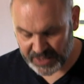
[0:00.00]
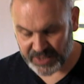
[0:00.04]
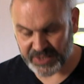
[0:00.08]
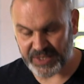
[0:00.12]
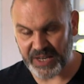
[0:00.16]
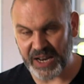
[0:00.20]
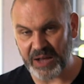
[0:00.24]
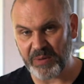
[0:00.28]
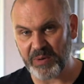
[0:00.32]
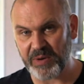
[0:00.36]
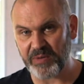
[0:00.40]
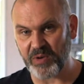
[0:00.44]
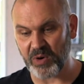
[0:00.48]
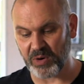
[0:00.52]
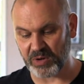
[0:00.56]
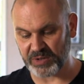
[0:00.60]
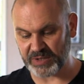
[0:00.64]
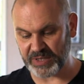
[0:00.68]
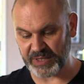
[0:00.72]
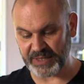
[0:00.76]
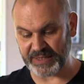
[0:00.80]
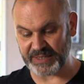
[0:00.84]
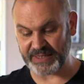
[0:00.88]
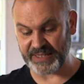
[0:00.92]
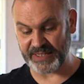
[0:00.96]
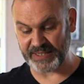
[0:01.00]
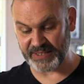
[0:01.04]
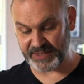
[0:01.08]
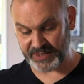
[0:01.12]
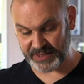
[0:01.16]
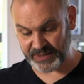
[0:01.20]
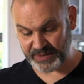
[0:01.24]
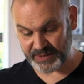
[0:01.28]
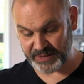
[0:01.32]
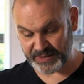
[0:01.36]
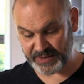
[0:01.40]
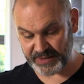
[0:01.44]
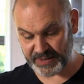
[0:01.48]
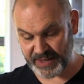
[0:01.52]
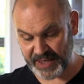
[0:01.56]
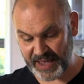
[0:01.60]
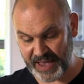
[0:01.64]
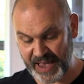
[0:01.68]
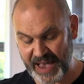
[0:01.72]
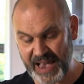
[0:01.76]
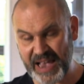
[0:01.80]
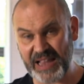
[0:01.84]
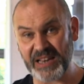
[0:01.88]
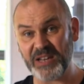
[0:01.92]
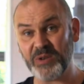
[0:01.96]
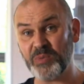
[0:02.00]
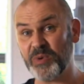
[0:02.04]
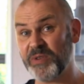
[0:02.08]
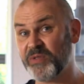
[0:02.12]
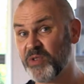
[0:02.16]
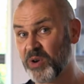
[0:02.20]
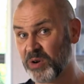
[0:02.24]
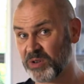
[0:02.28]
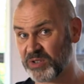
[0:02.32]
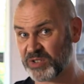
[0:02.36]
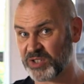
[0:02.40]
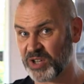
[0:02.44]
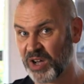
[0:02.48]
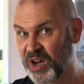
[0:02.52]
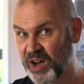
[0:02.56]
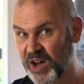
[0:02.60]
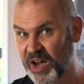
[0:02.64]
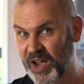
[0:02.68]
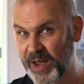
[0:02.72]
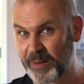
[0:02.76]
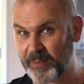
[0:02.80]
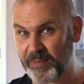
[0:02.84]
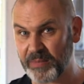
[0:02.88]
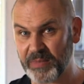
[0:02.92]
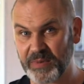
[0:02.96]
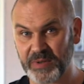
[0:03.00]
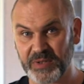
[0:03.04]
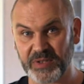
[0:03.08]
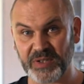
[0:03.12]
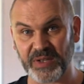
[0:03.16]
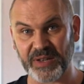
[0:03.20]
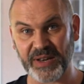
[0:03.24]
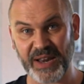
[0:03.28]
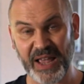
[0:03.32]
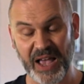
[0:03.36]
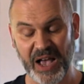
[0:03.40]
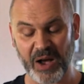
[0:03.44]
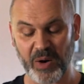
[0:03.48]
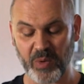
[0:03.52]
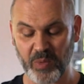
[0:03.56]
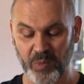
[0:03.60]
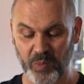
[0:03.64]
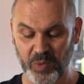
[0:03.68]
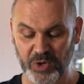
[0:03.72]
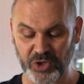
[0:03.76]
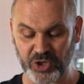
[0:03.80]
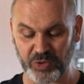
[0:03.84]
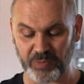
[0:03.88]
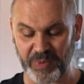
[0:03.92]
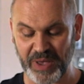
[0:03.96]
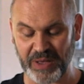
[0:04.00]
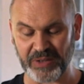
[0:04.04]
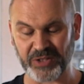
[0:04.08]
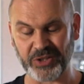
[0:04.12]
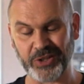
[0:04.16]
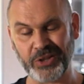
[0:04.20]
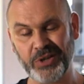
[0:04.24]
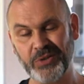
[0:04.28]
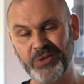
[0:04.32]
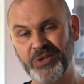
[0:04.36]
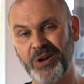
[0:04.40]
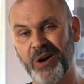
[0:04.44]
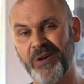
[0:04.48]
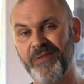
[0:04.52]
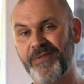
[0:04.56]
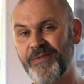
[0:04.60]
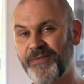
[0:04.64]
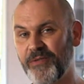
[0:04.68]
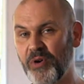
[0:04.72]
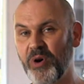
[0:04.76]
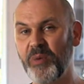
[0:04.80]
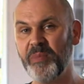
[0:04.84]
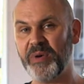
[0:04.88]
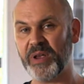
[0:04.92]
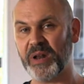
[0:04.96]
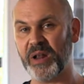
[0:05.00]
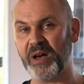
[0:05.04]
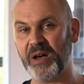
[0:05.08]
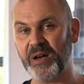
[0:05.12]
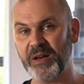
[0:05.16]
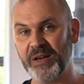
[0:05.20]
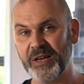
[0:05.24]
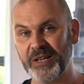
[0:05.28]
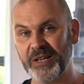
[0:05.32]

So now we've got distance and we've got time. So now we should be able to use our formula.